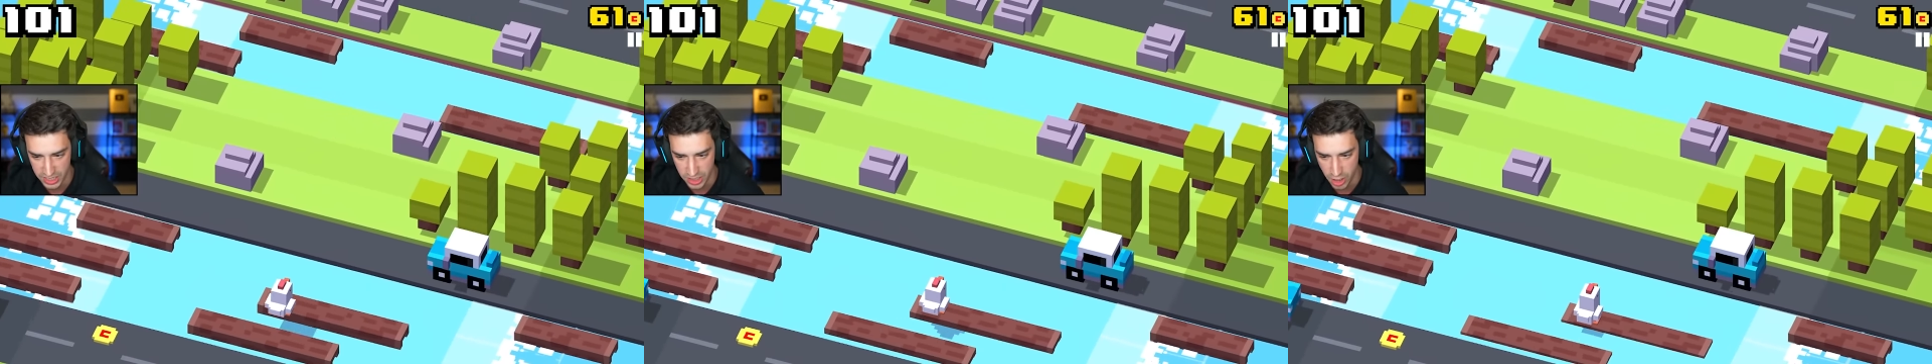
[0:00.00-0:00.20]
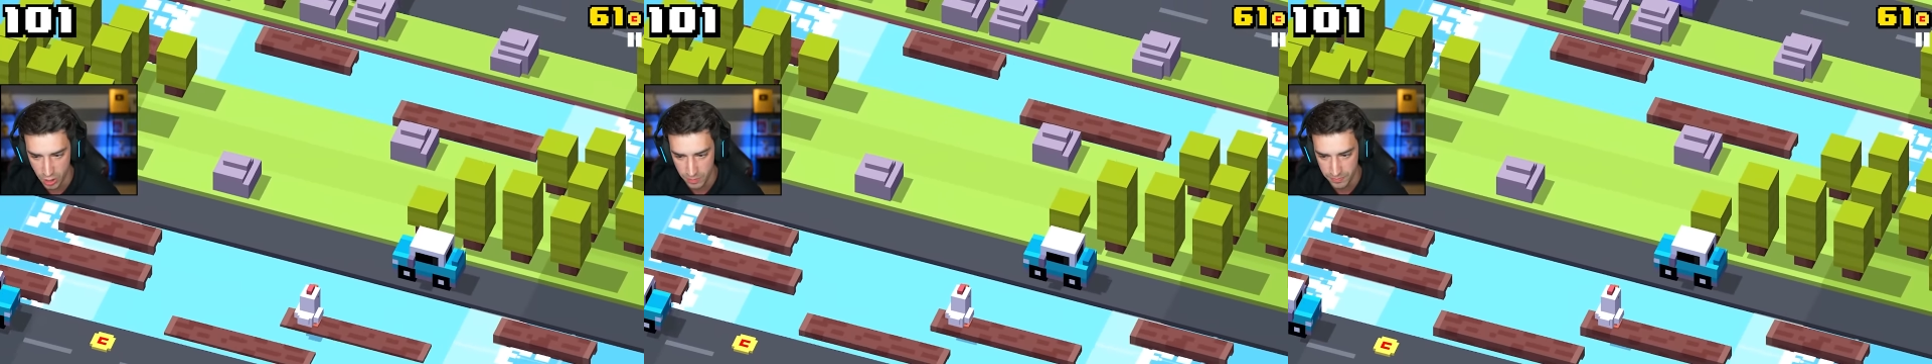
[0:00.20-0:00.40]

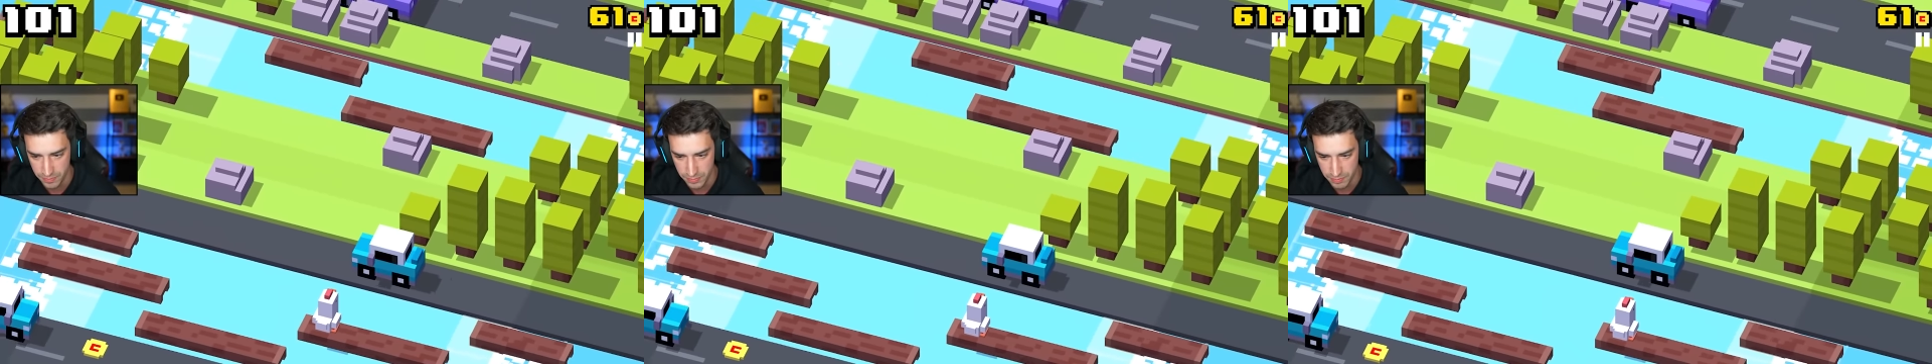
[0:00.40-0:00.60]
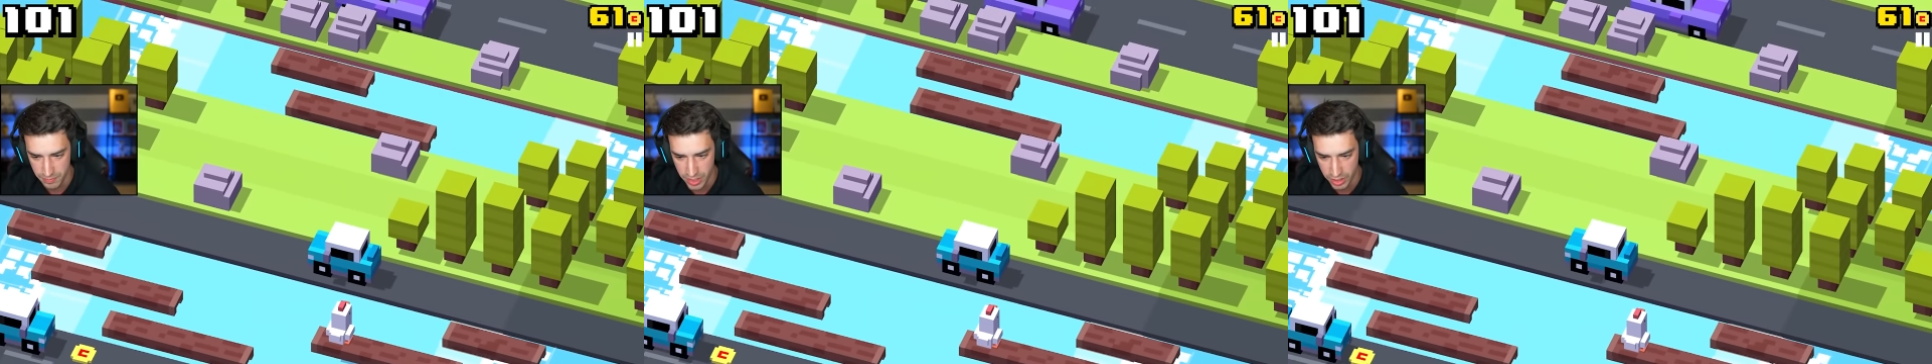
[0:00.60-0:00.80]
nope,
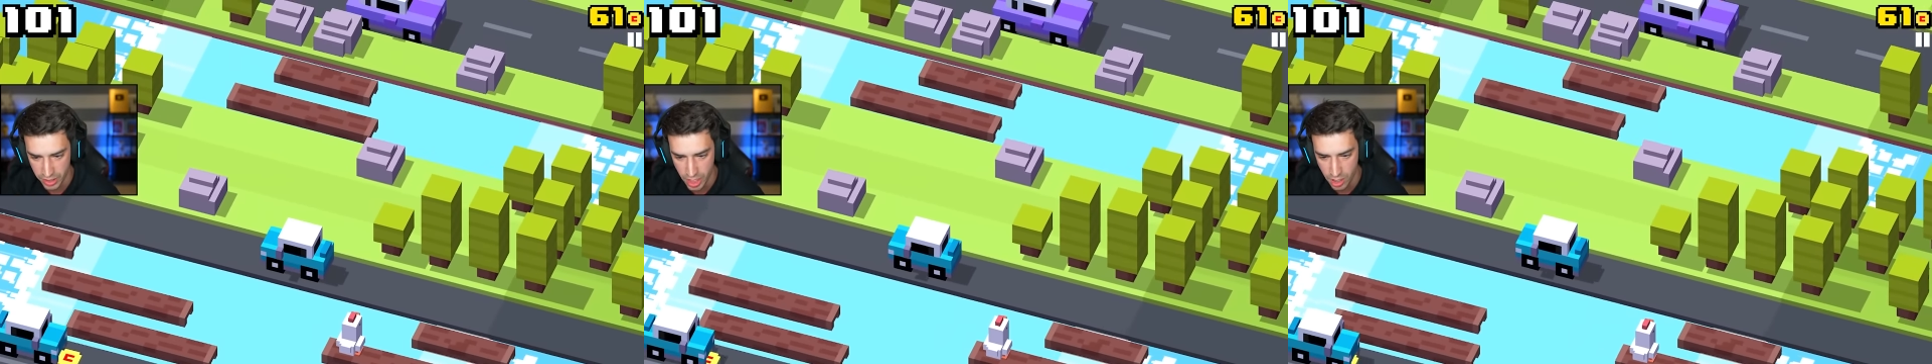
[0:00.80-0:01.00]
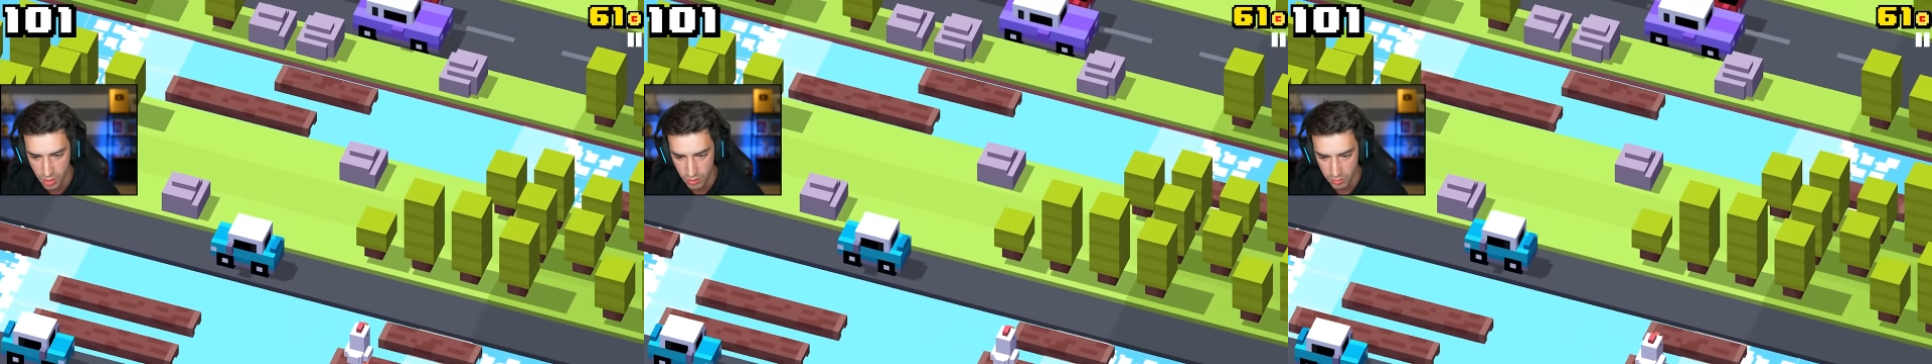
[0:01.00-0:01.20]
better
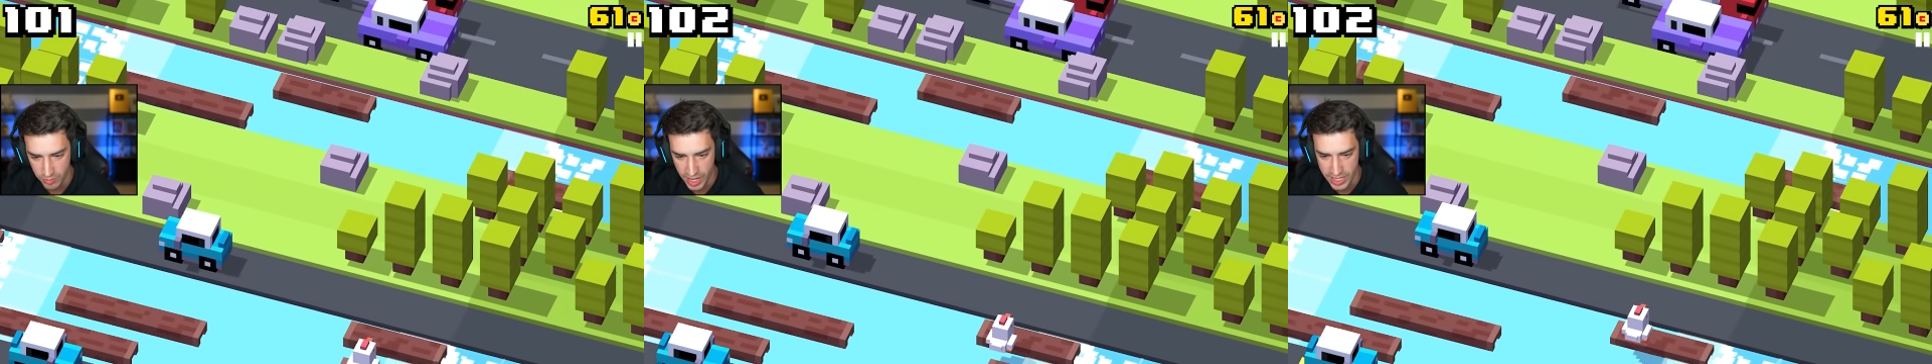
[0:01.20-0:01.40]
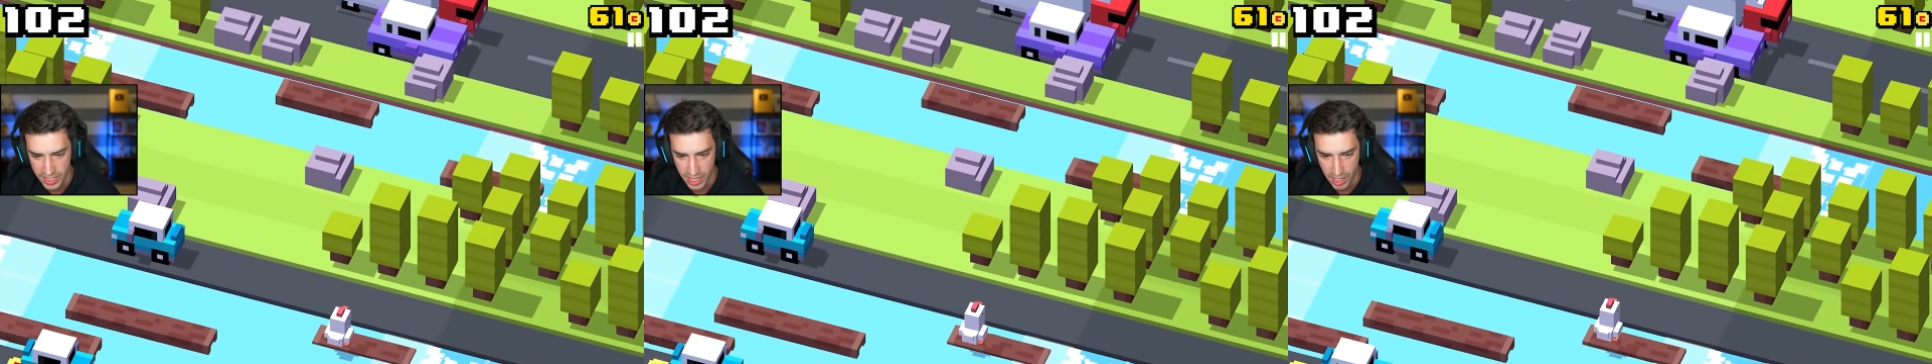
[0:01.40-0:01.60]
go
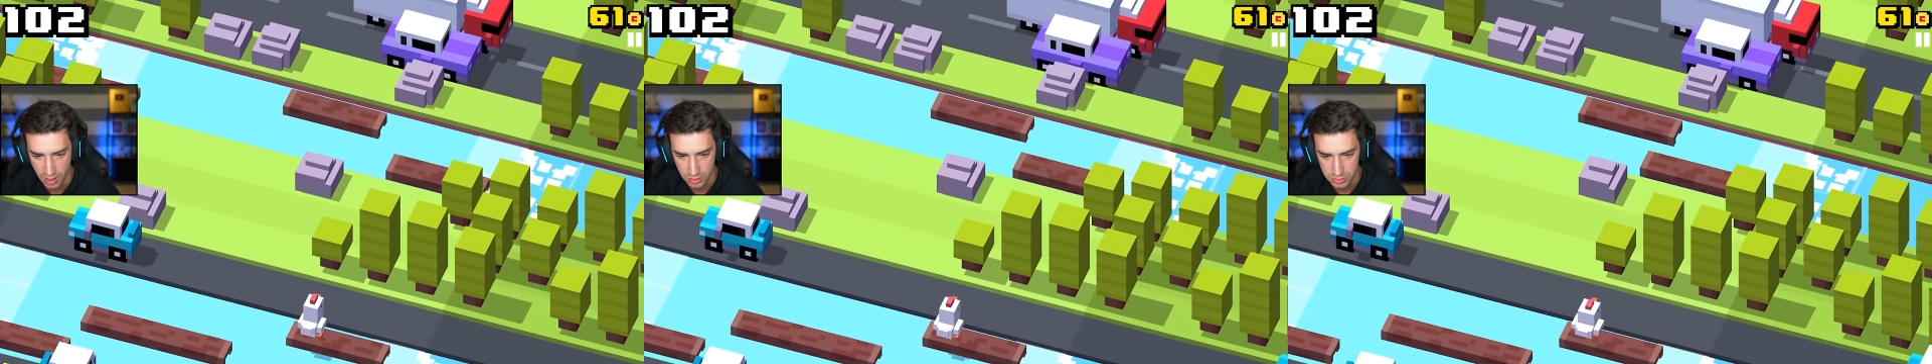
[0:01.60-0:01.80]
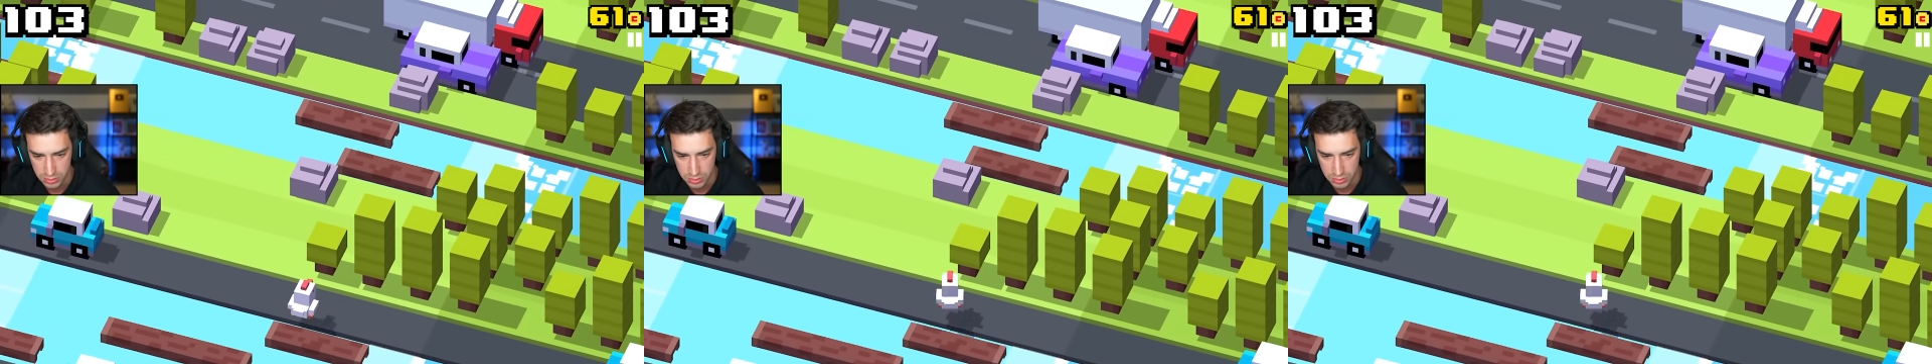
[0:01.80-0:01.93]
right now.